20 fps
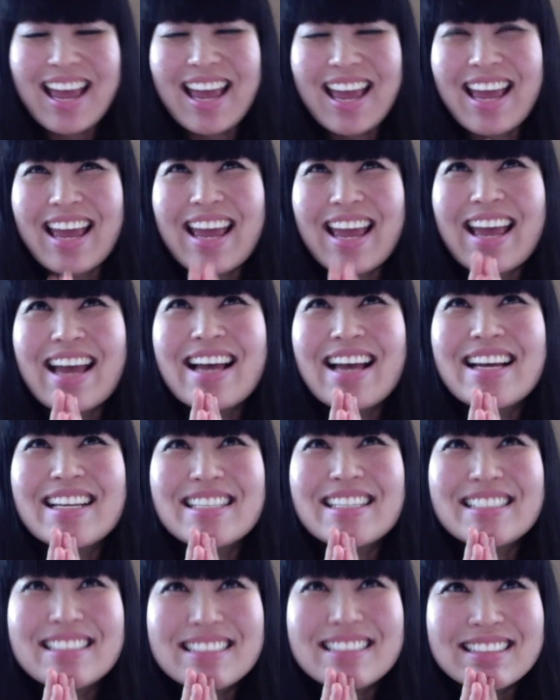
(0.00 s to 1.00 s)

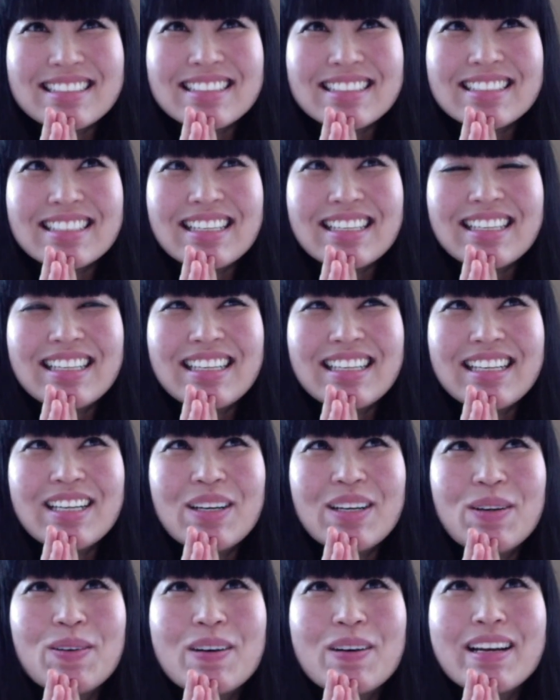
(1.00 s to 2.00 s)
And
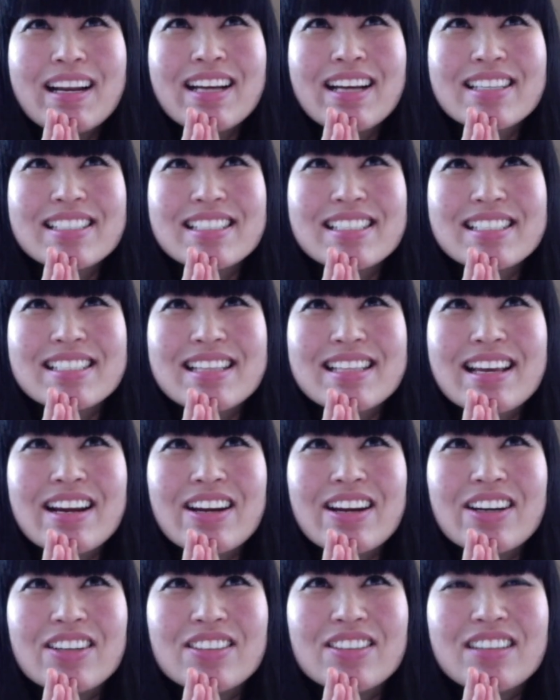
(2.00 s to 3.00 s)
what else is
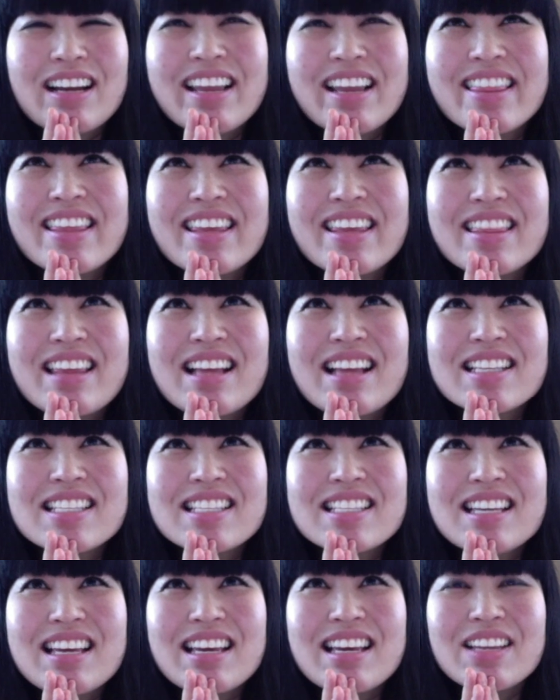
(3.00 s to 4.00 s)
there? I think
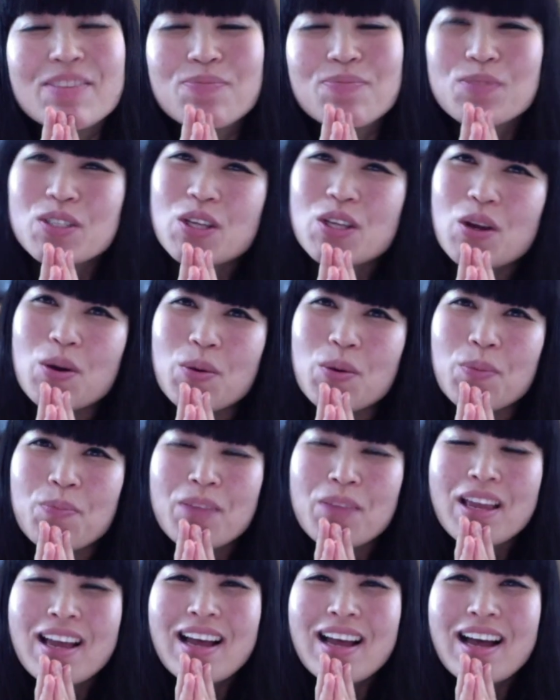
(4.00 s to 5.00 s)
that's it. So
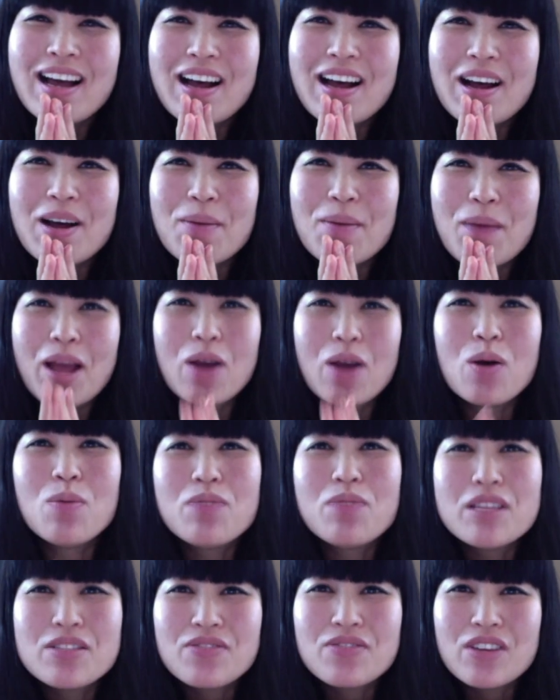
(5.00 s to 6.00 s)
I
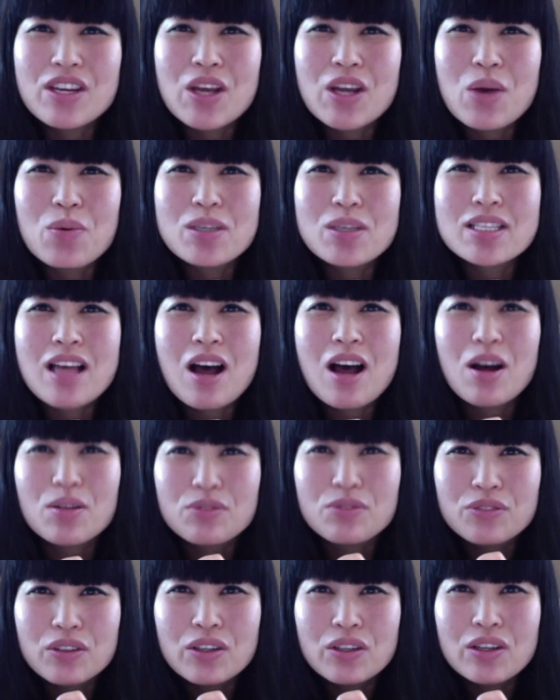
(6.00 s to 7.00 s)
hope this video was
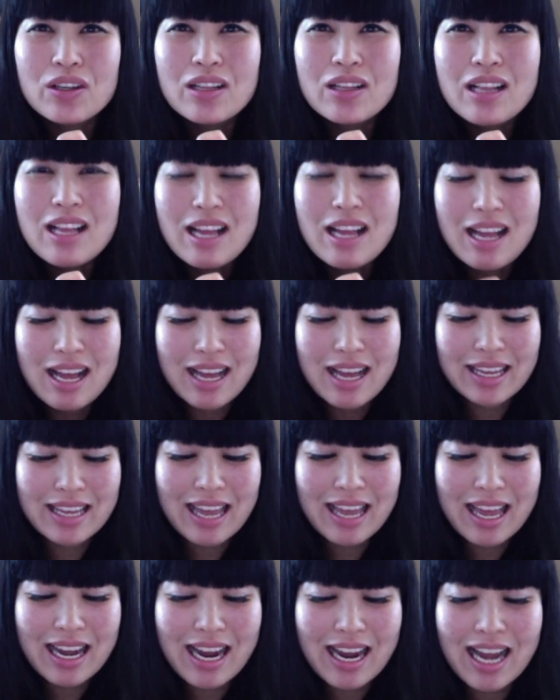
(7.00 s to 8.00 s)
helpful.
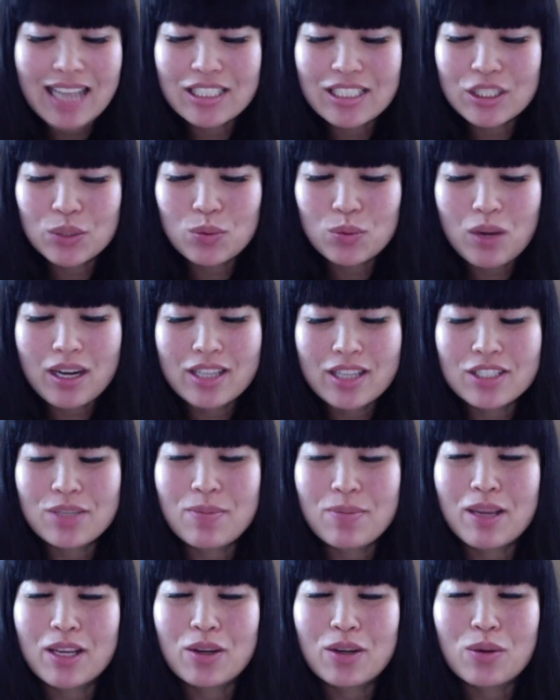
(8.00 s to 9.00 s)
Again, I just wanted
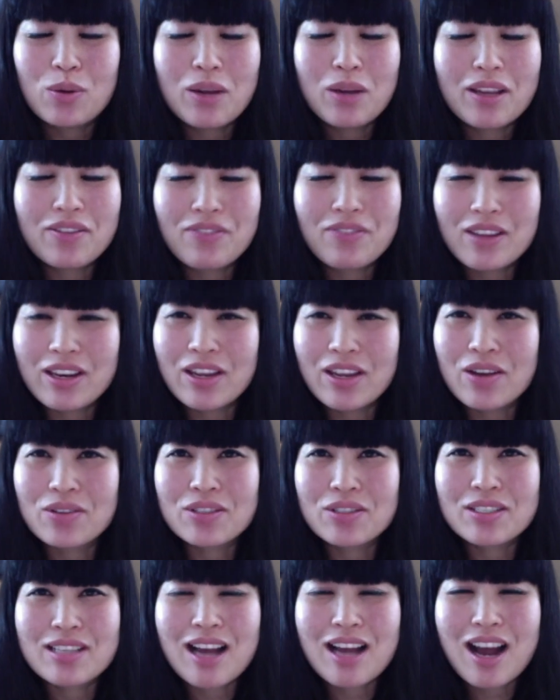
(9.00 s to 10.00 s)
to make a quick video
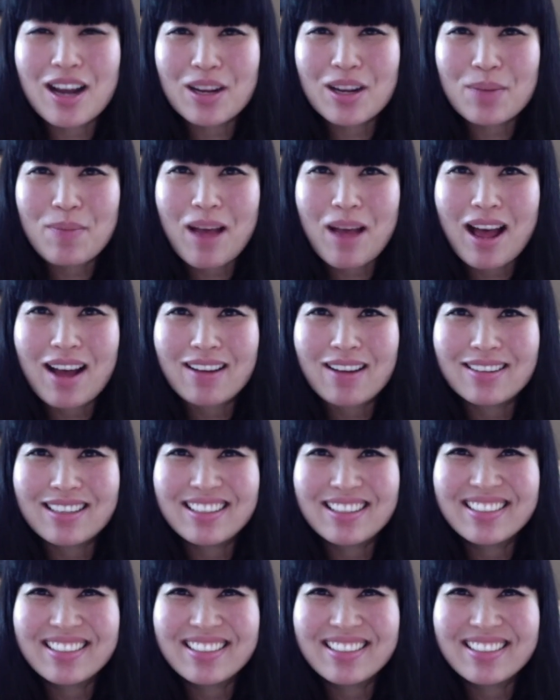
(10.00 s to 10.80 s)
to talk about